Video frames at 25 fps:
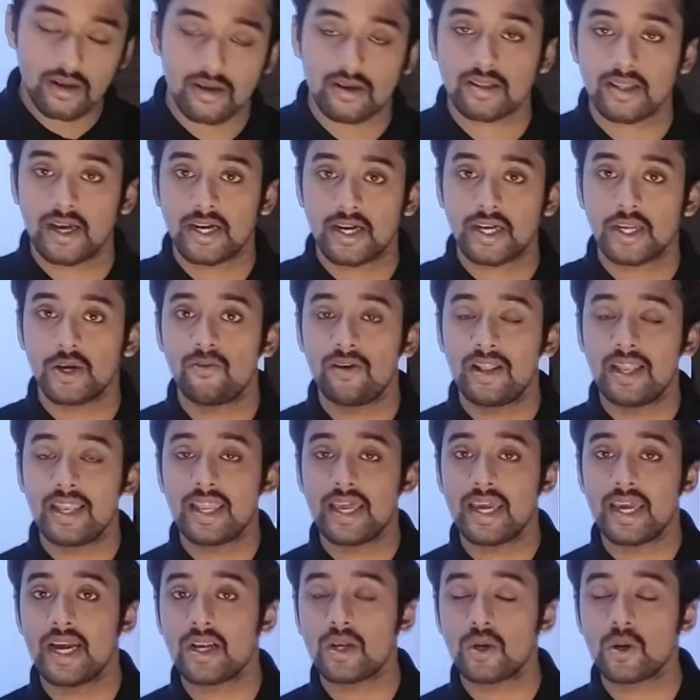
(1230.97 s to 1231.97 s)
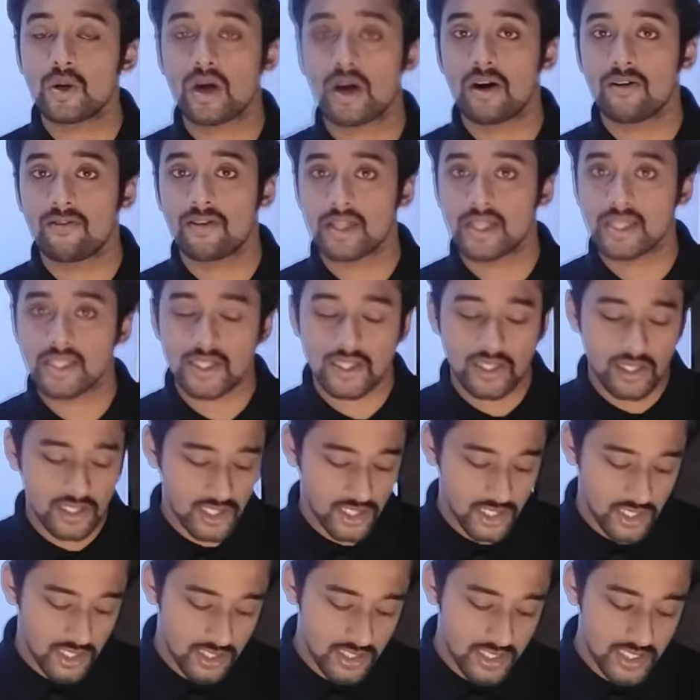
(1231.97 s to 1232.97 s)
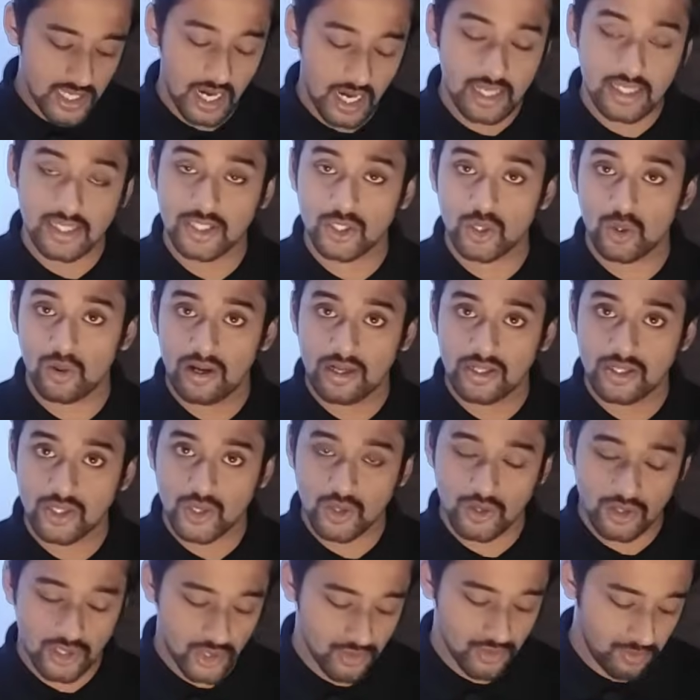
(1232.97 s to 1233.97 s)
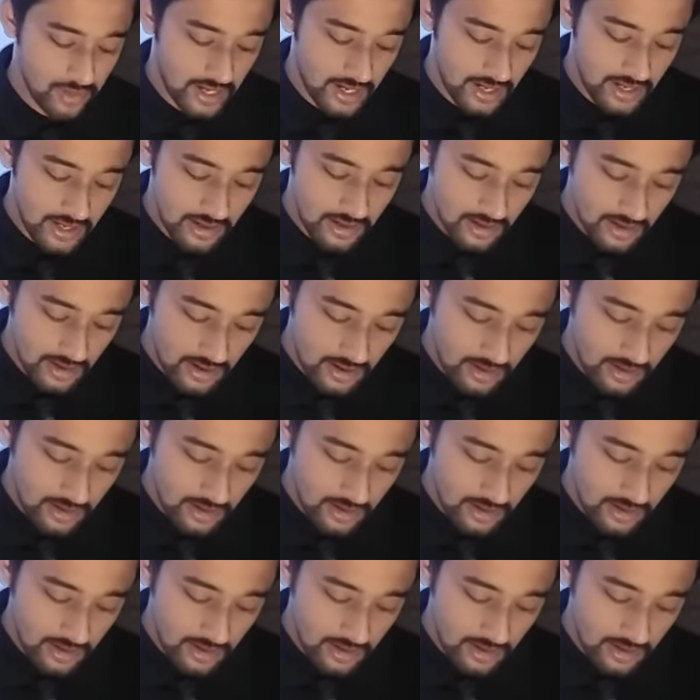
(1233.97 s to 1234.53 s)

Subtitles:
that you will need to cover this distance at so and so speed